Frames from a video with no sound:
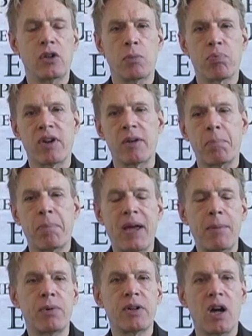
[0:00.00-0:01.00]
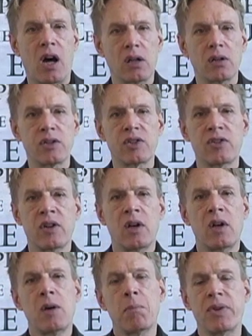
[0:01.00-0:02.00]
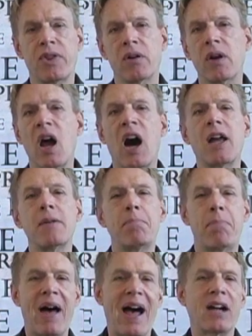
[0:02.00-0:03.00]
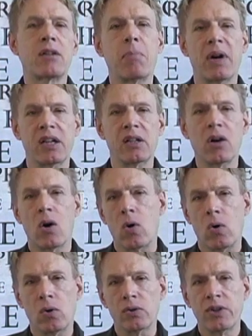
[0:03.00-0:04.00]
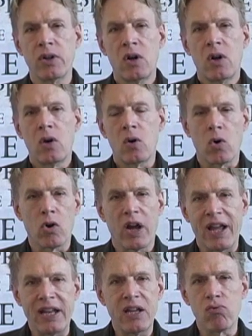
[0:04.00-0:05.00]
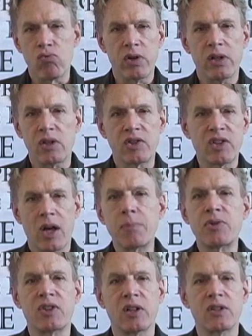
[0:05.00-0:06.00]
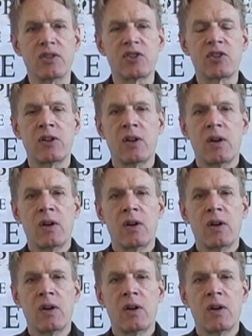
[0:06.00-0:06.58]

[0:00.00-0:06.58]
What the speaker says: You print paper dollars, but they're not backed by gold or any real substance.